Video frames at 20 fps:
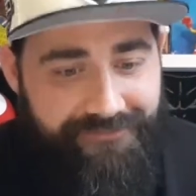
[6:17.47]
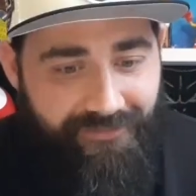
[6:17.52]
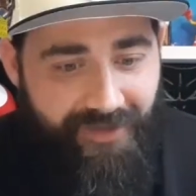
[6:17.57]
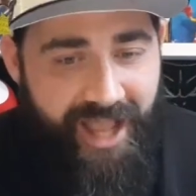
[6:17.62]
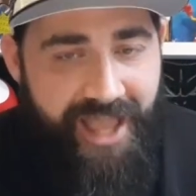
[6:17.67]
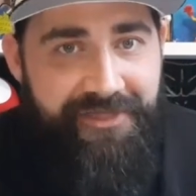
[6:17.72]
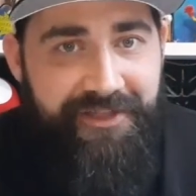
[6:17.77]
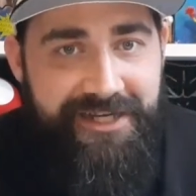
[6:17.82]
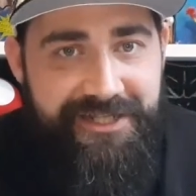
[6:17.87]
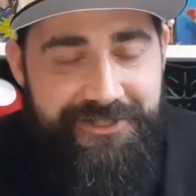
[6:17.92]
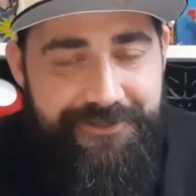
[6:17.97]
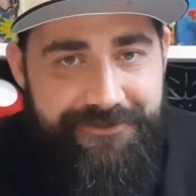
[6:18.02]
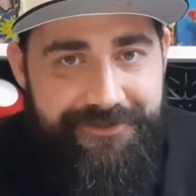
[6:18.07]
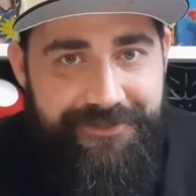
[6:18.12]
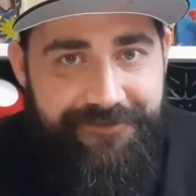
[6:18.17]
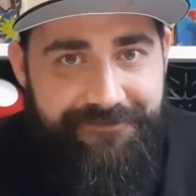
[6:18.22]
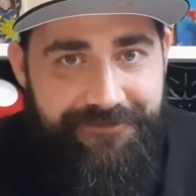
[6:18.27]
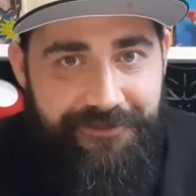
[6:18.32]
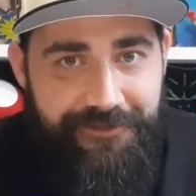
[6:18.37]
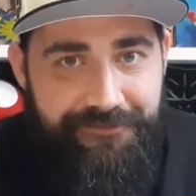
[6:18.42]
And then as soon as I
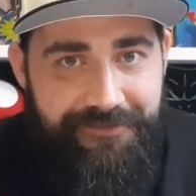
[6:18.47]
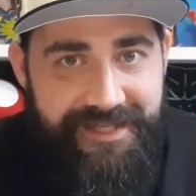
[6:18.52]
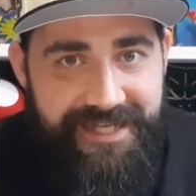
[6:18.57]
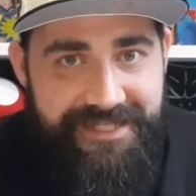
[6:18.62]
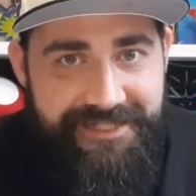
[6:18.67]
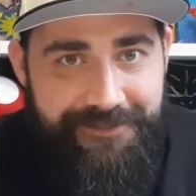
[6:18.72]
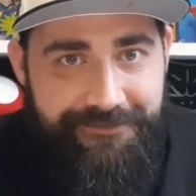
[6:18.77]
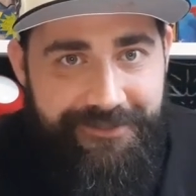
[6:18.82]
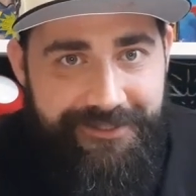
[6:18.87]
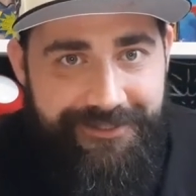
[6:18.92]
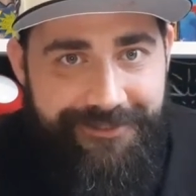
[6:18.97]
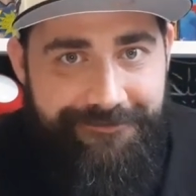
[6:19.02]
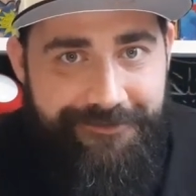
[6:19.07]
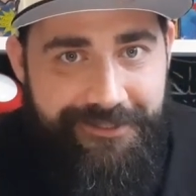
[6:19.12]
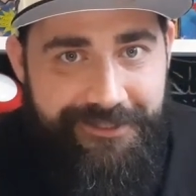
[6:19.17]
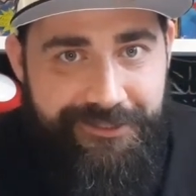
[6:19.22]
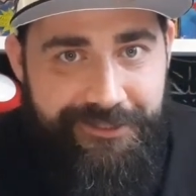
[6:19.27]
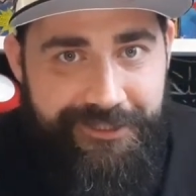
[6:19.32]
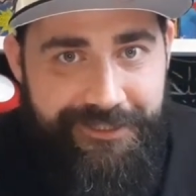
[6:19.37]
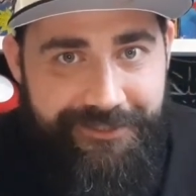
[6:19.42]
film this, I'm
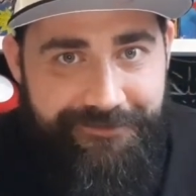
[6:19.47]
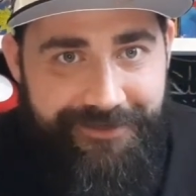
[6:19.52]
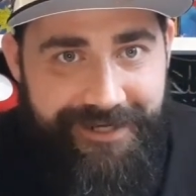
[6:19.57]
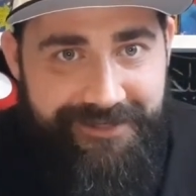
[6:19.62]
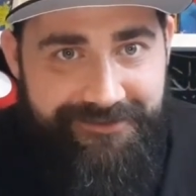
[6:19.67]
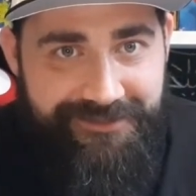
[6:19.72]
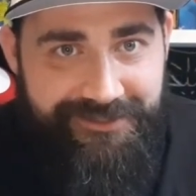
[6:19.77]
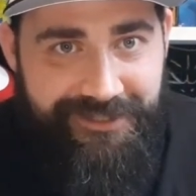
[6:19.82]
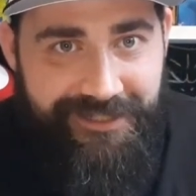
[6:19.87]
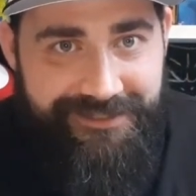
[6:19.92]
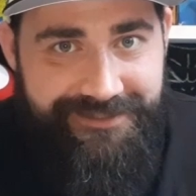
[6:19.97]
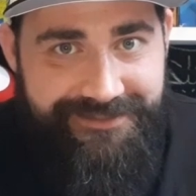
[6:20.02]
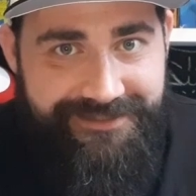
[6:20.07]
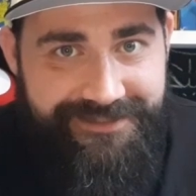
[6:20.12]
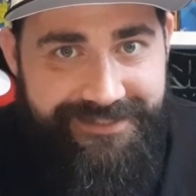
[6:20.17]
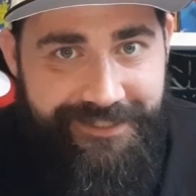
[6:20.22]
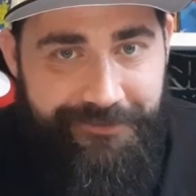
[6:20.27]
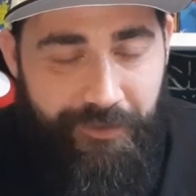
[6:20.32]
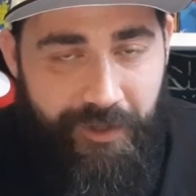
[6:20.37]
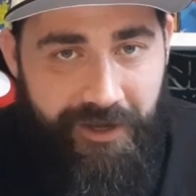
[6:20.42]
gonna turn around and
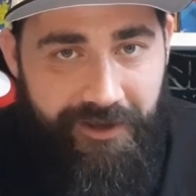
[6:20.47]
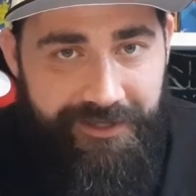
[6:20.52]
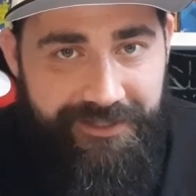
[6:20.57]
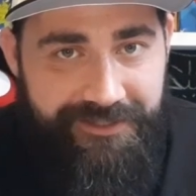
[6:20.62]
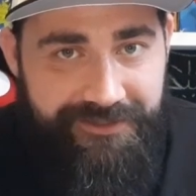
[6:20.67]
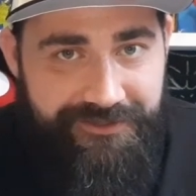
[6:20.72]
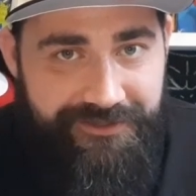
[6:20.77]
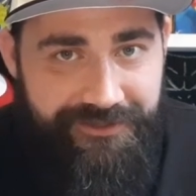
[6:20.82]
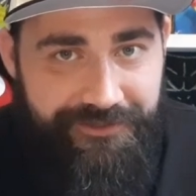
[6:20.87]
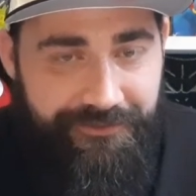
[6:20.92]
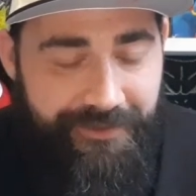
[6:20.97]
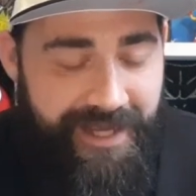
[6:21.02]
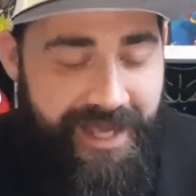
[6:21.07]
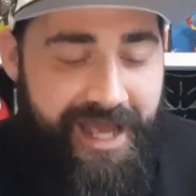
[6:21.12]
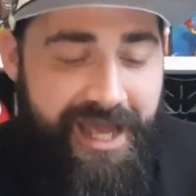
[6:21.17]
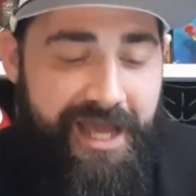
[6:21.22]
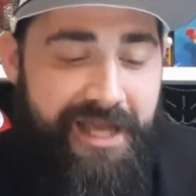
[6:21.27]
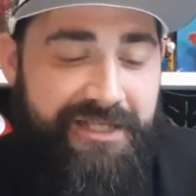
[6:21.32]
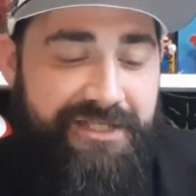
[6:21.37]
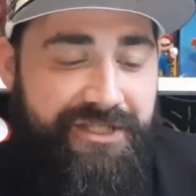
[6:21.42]
see what I can do.
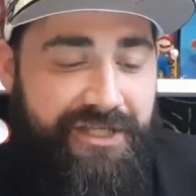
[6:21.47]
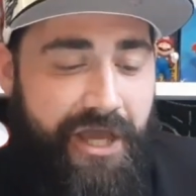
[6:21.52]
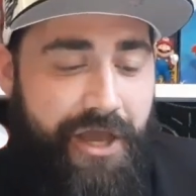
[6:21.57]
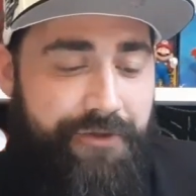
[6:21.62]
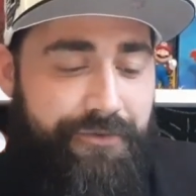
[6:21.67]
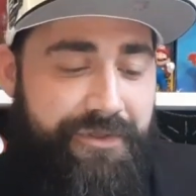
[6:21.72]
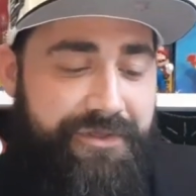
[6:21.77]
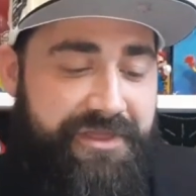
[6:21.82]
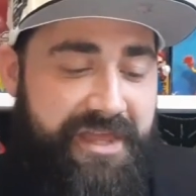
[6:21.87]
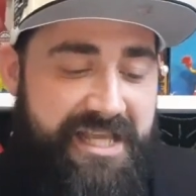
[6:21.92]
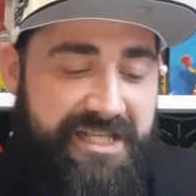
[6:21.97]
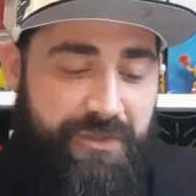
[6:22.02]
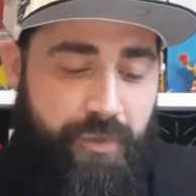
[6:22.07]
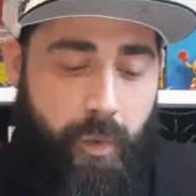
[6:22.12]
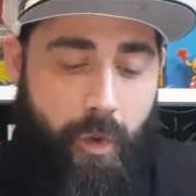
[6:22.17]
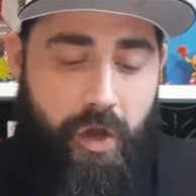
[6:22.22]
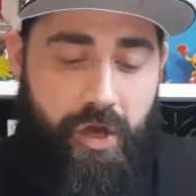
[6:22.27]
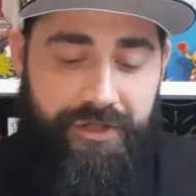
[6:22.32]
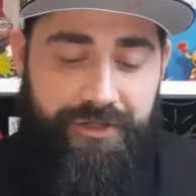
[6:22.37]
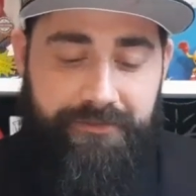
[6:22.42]
So this
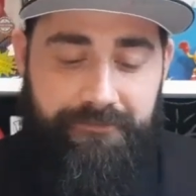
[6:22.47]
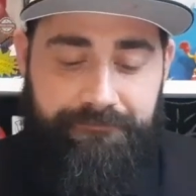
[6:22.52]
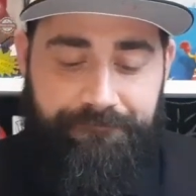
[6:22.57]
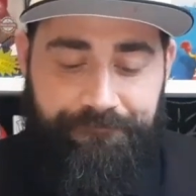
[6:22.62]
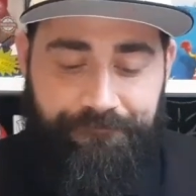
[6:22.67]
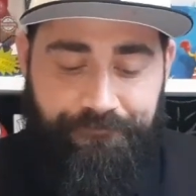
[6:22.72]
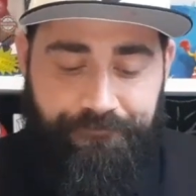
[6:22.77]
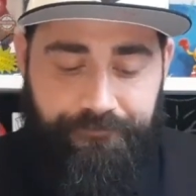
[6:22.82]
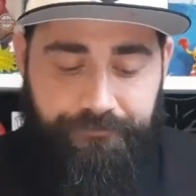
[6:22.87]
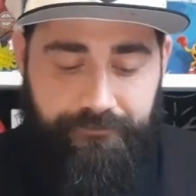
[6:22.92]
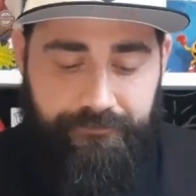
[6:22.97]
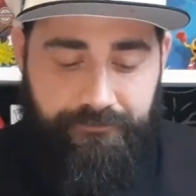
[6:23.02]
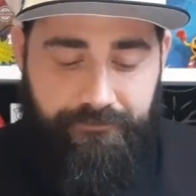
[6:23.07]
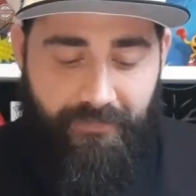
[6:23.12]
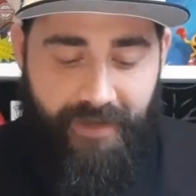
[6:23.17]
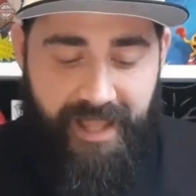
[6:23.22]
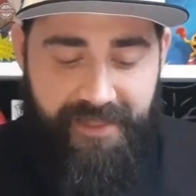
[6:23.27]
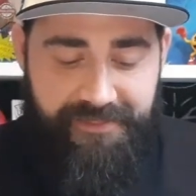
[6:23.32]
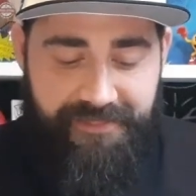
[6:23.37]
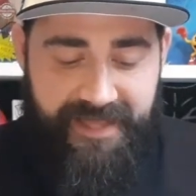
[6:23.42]
one
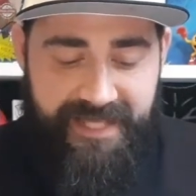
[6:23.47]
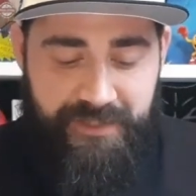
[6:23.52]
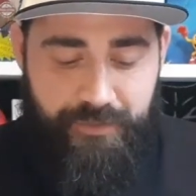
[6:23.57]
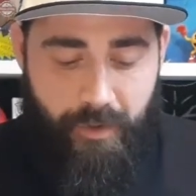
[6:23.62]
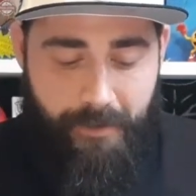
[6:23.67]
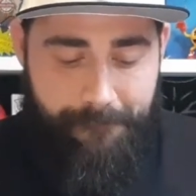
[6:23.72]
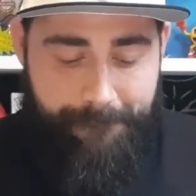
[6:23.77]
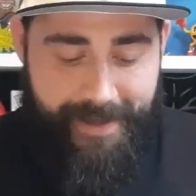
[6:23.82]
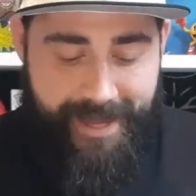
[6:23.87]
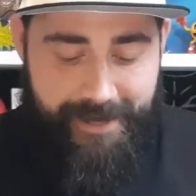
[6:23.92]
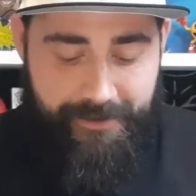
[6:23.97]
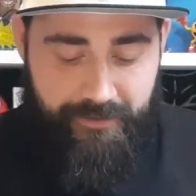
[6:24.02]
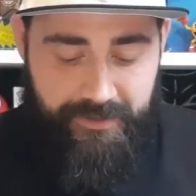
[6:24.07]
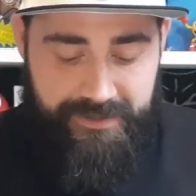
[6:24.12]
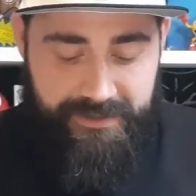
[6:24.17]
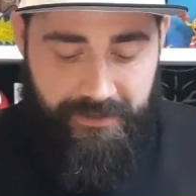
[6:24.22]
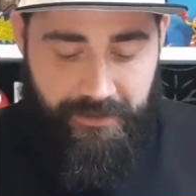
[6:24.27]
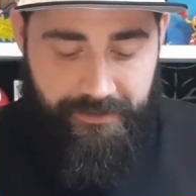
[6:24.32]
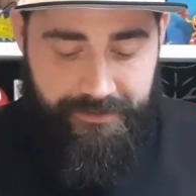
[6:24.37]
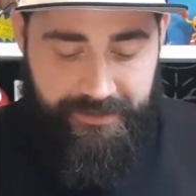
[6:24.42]

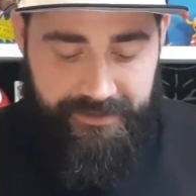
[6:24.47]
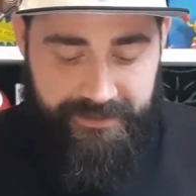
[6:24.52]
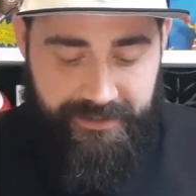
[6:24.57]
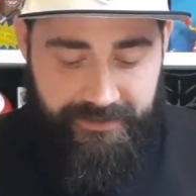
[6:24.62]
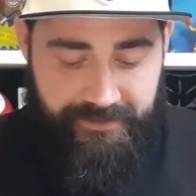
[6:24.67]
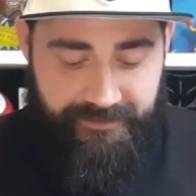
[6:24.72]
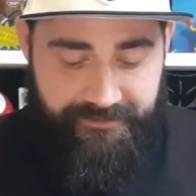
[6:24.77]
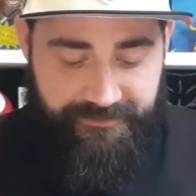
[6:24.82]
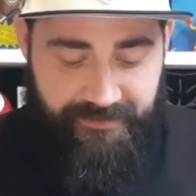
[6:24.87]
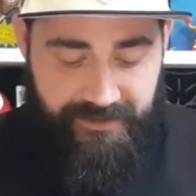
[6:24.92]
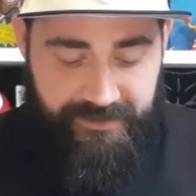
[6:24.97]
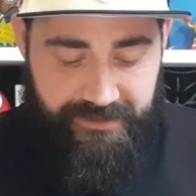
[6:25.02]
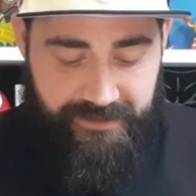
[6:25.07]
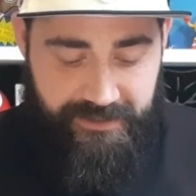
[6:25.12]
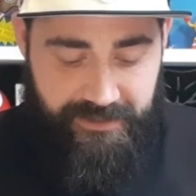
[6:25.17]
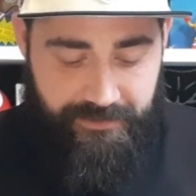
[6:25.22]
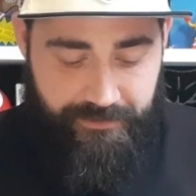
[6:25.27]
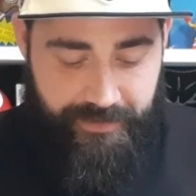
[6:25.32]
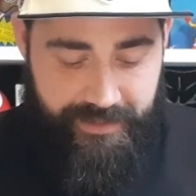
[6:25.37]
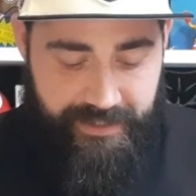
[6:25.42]
powers on. I don't know if I can
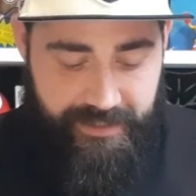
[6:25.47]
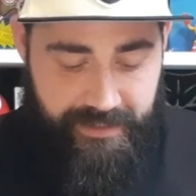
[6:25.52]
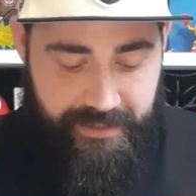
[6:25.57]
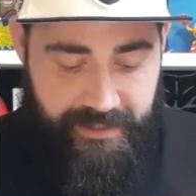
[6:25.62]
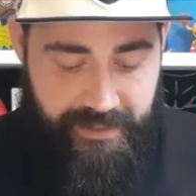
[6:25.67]
do it.